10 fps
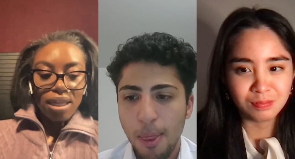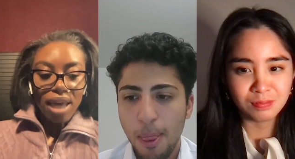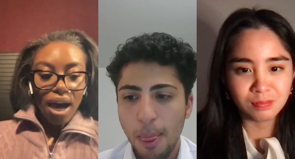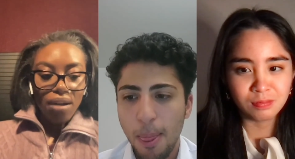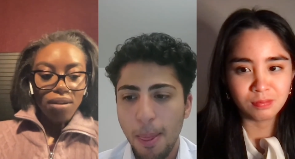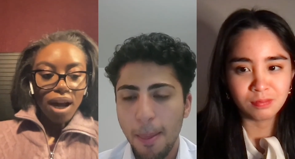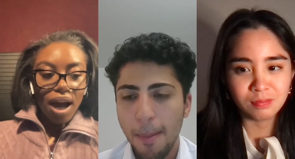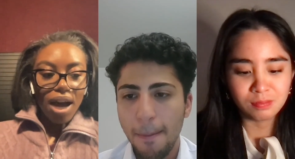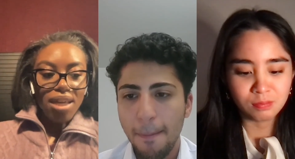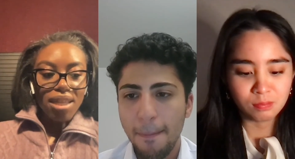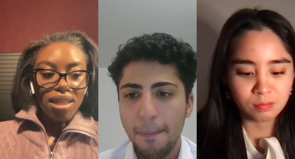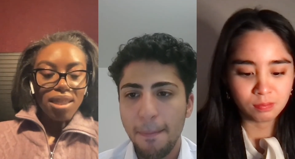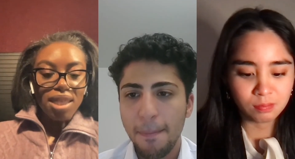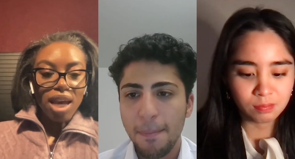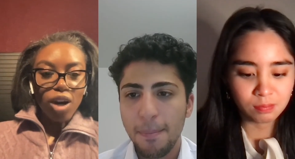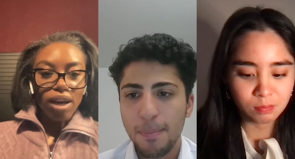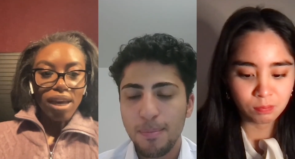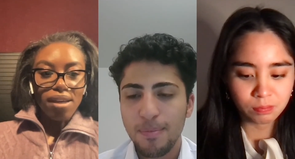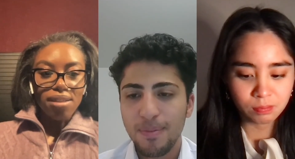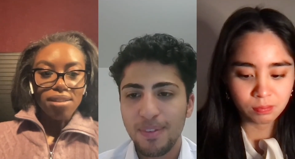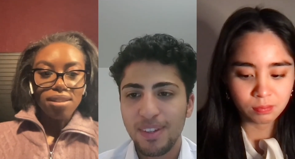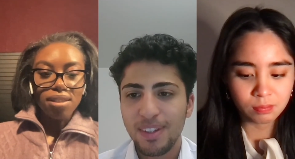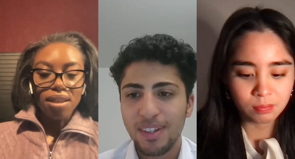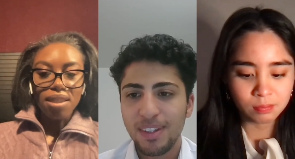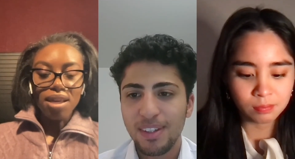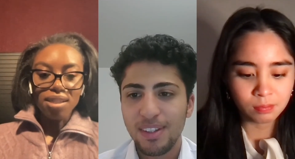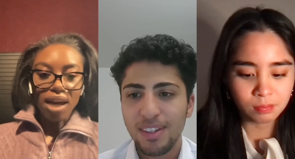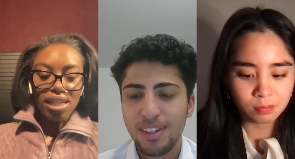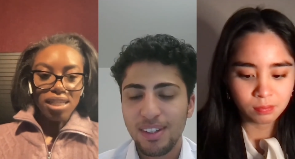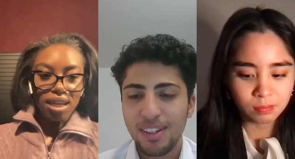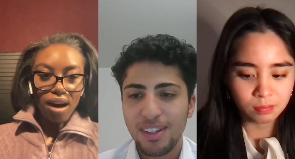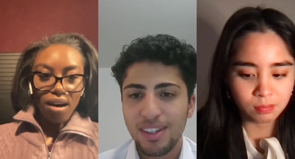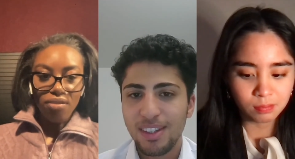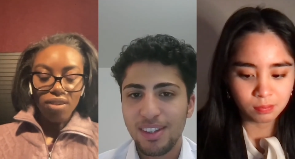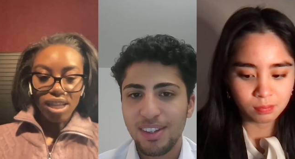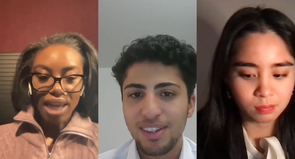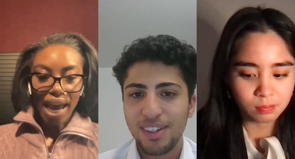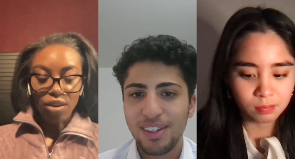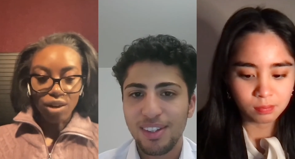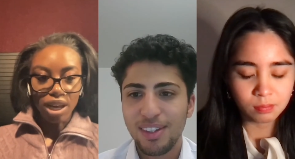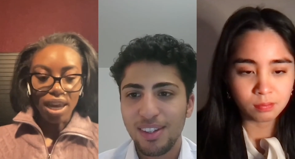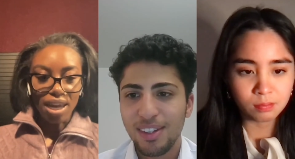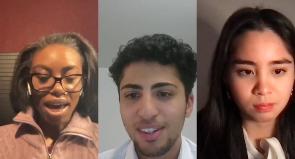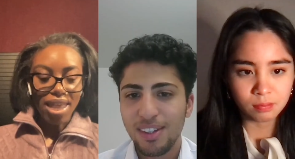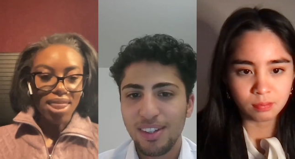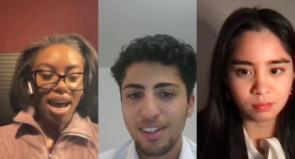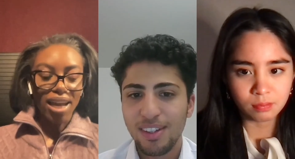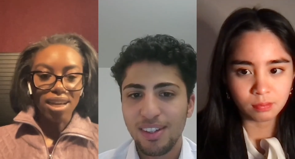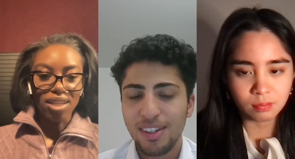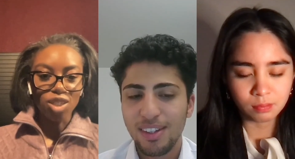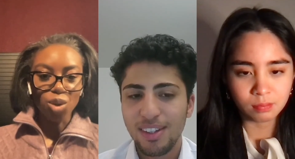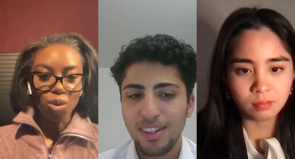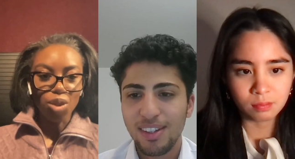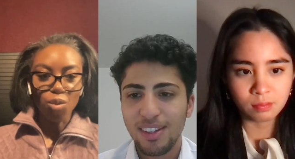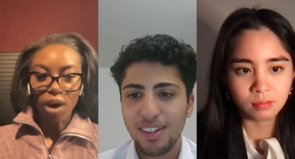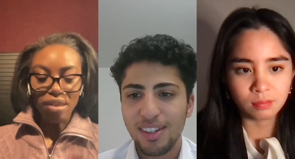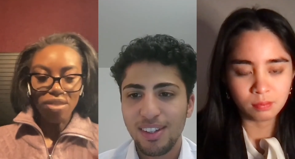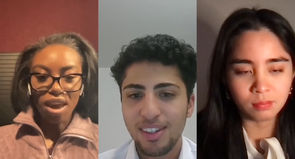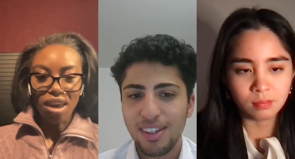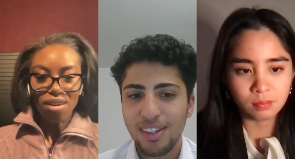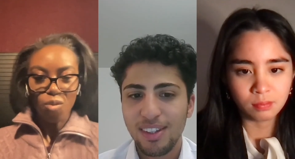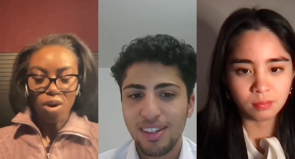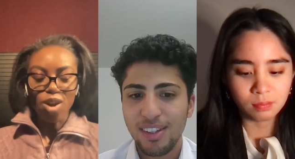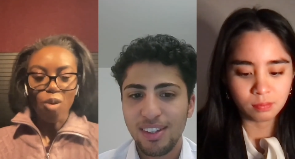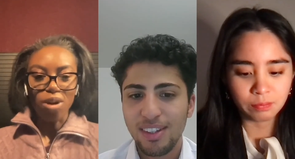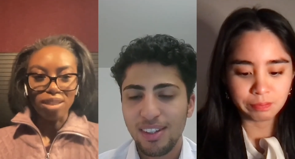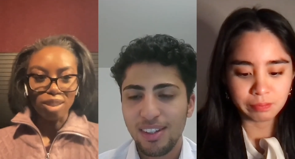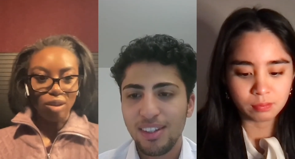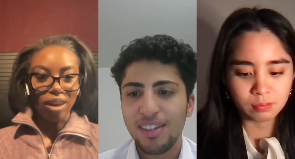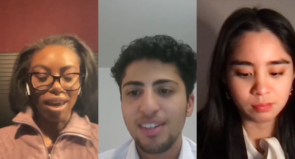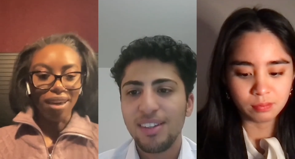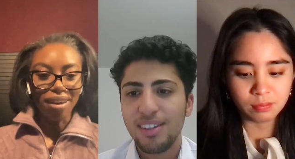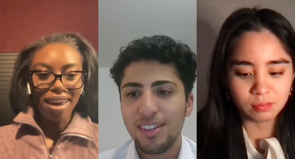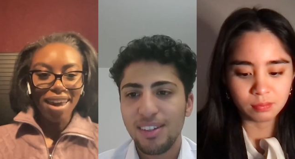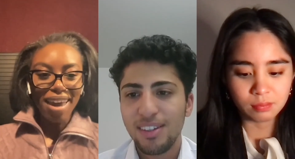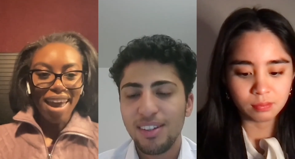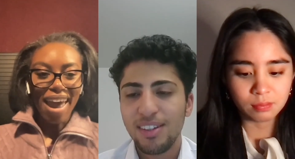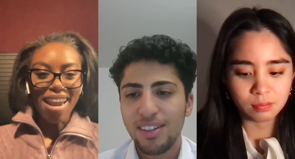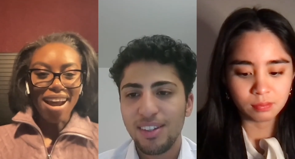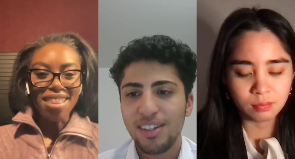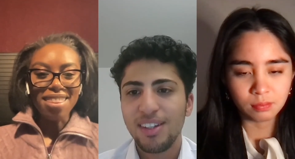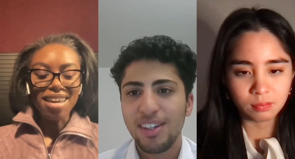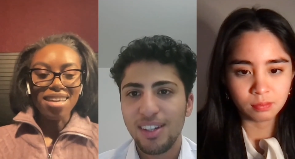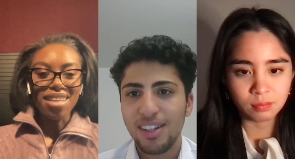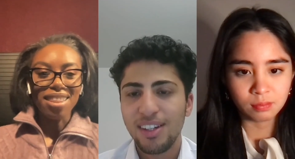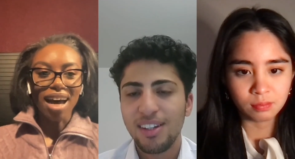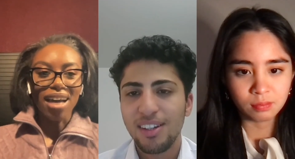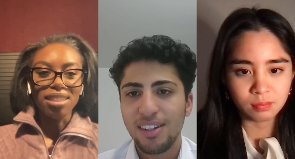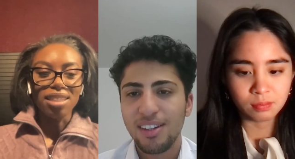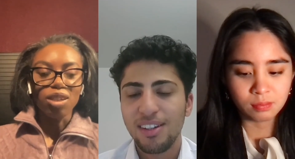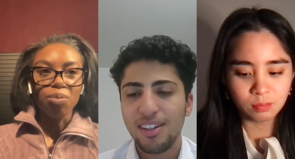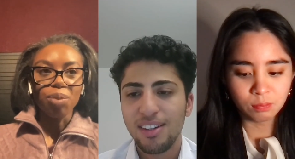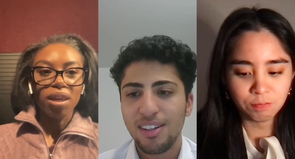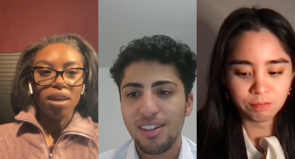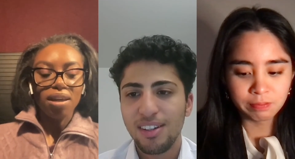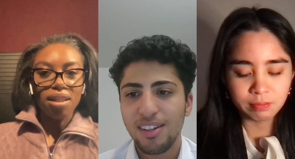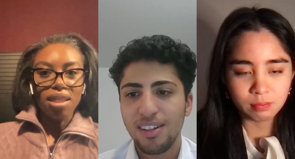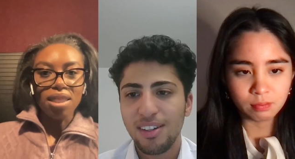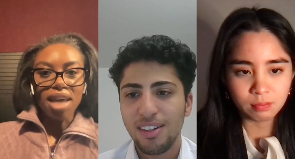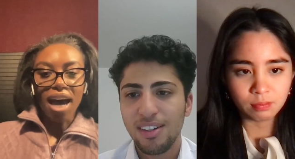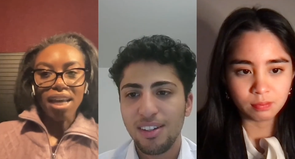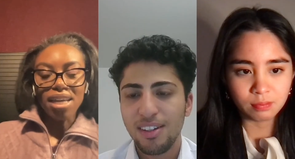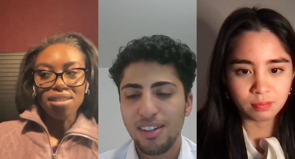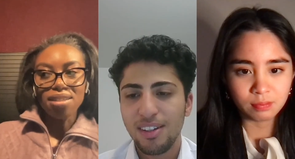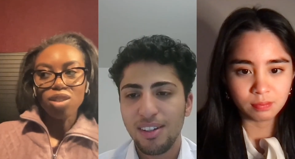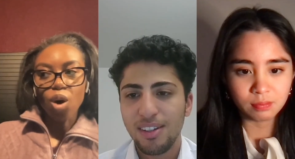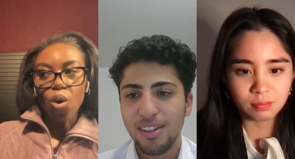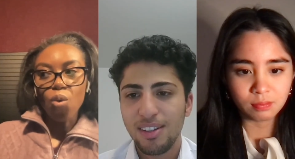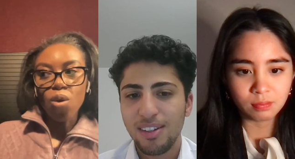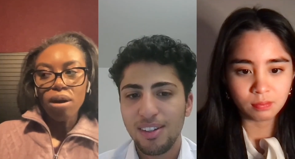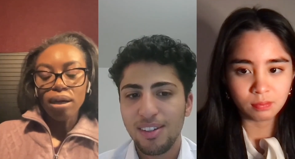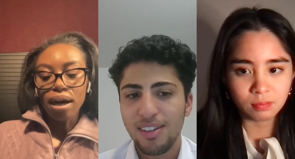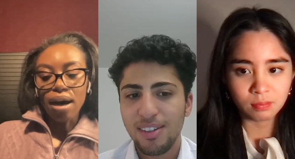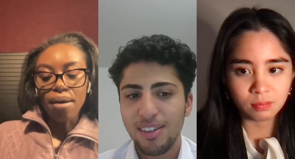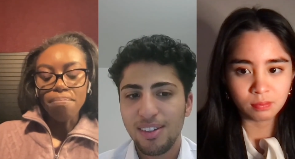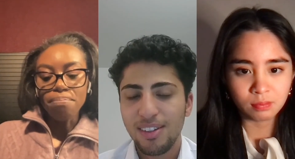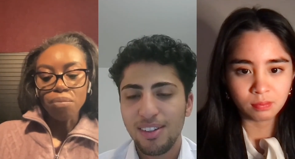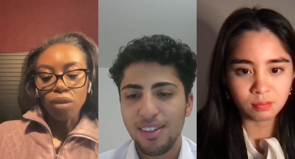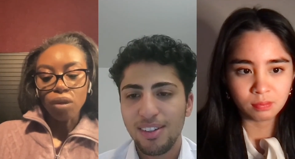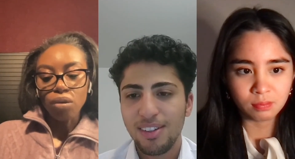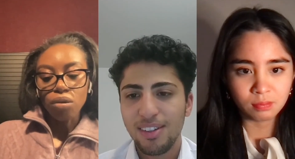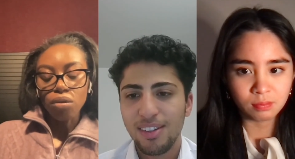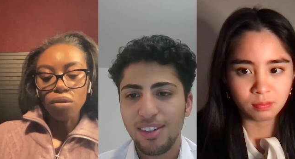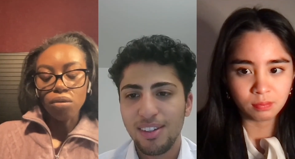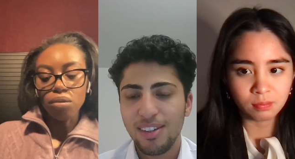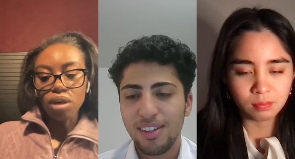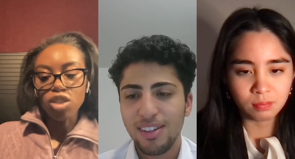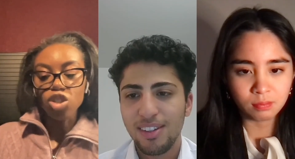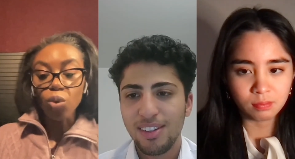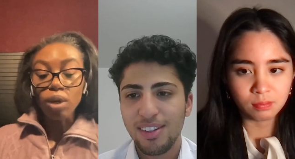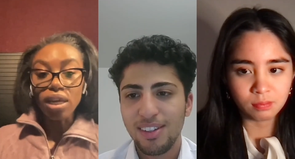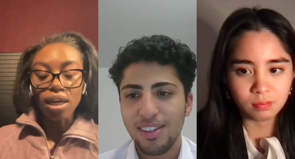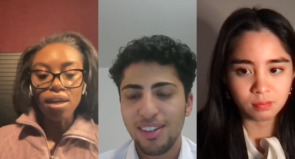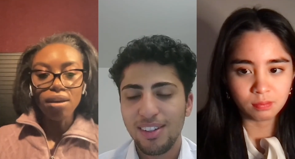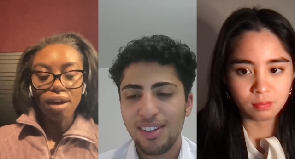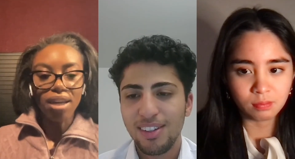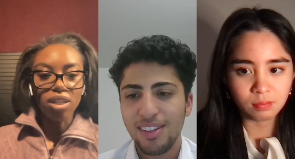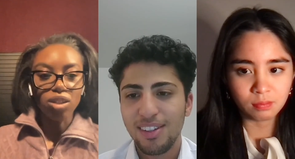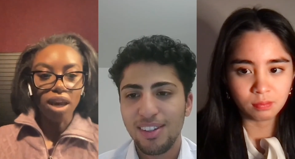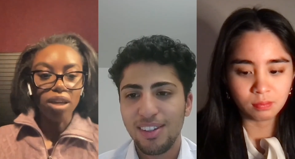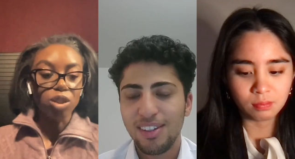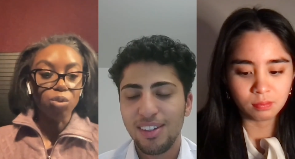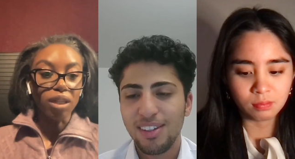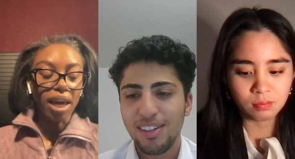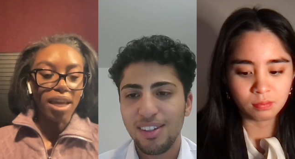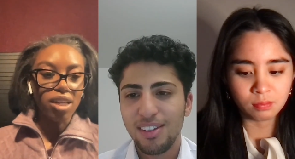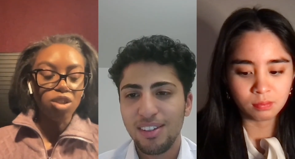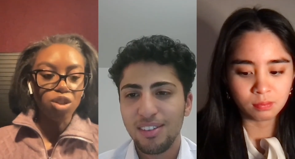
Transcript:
Speaker 1: Yeah, there is this idea of integrity, and that is doing the right thing when no one is looking. And I think that that is so um, is so key, and is and is related